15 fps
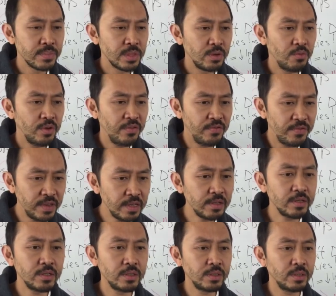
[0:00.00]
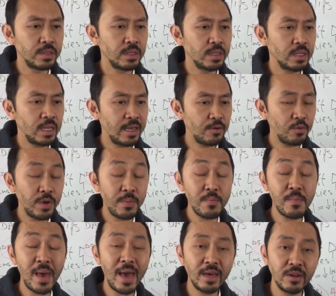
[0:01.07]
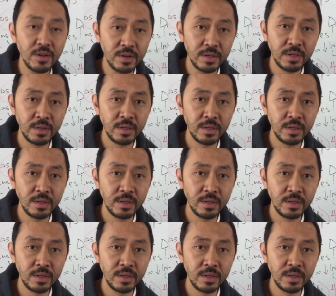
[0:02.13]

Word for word: we feel like we mattered.